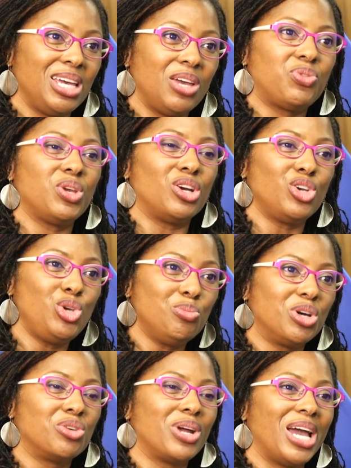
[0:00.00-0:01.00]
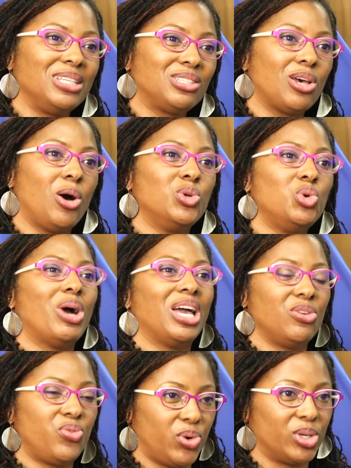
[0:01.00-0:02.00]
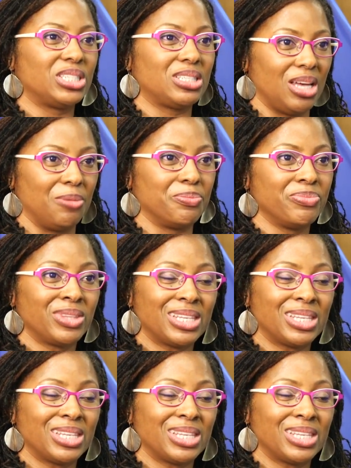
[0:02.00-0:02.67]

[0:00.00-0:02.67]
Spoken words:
if there are human rights, how do I enforce them?